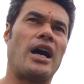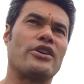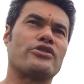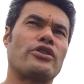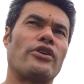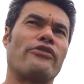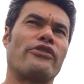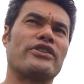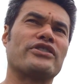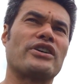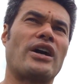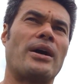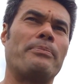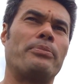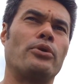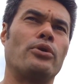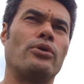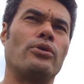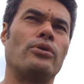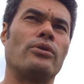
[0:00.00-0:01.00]
So for
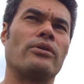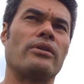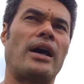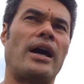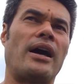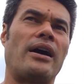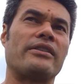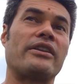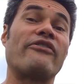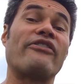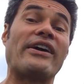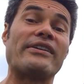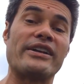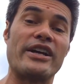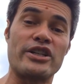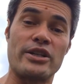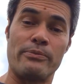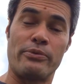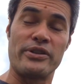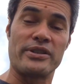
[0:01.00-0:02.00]
example, the
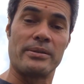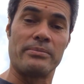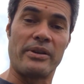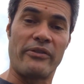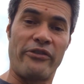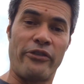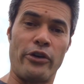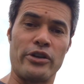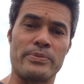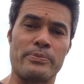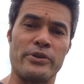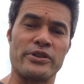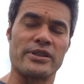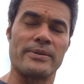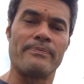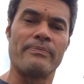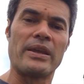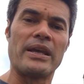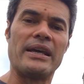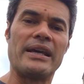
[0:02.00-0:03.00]
foundation prism, the first
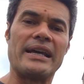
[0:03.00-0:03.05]
prism